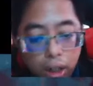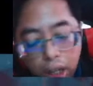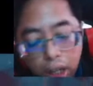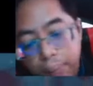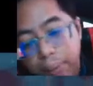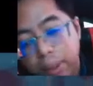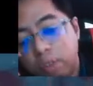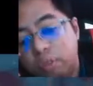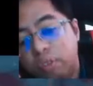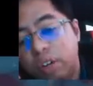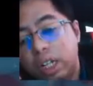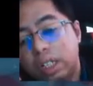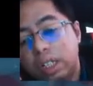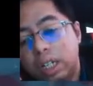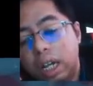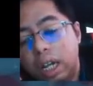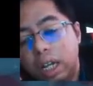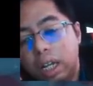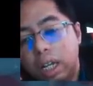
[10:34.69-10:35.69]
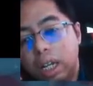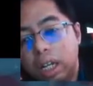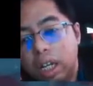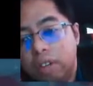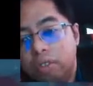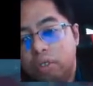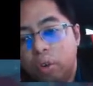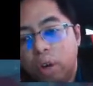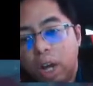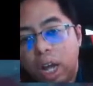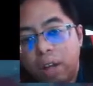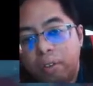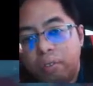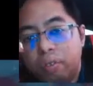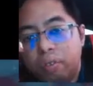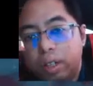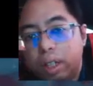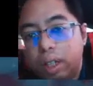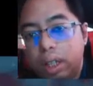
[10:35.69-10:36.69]
Gametophyte is like if you have
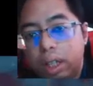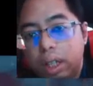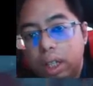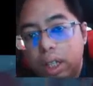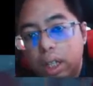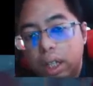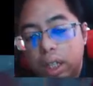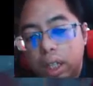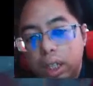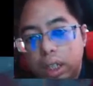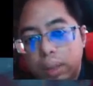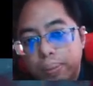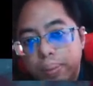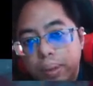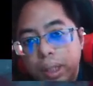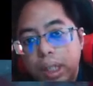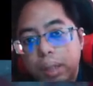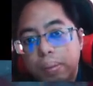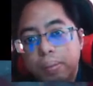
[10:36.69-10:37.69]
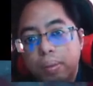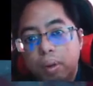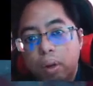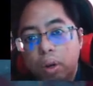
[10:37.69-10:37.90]
the sperm